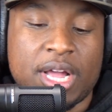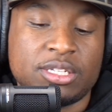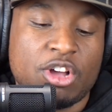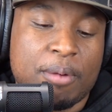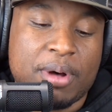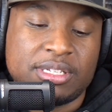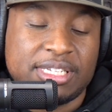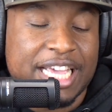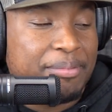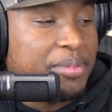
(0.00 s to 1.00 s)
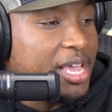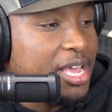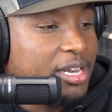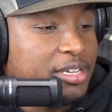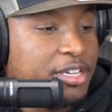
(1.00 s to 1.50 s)
we gotta talk about
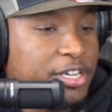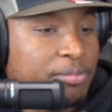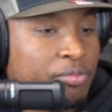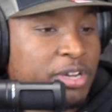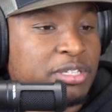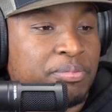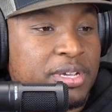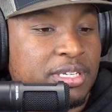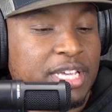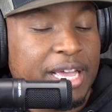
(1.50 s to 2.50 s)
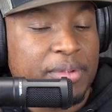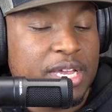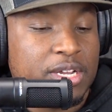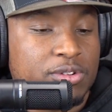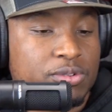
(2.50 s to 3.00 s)
Sandman. Um, rest in peace,
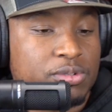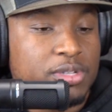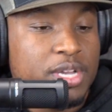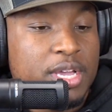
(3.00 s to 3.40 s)
Sandman the Goose.